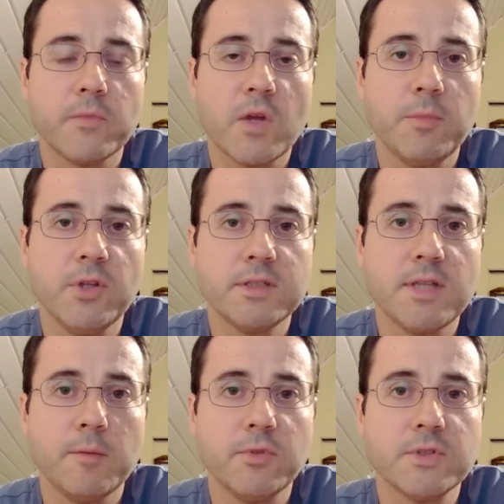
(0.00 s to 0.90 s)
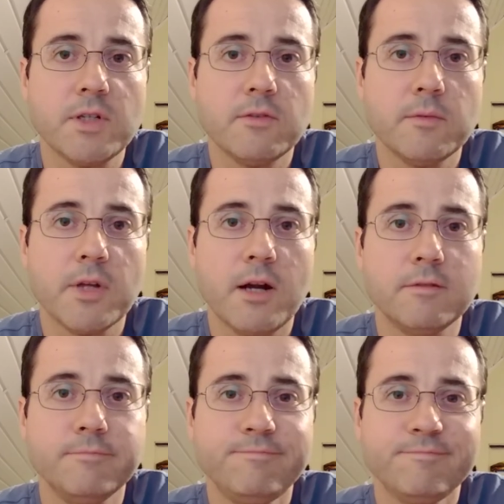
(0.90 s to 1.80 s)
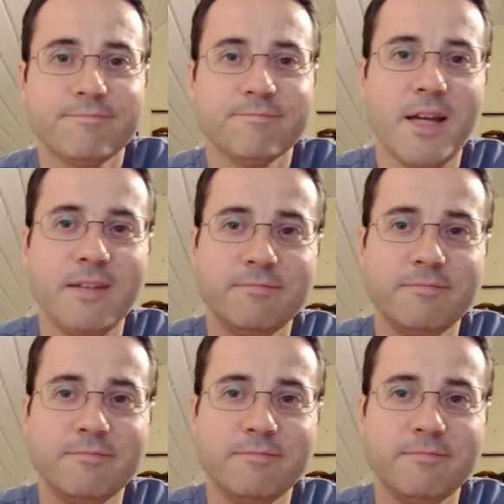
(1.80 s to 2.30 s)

couple examples here from the garden. Bye.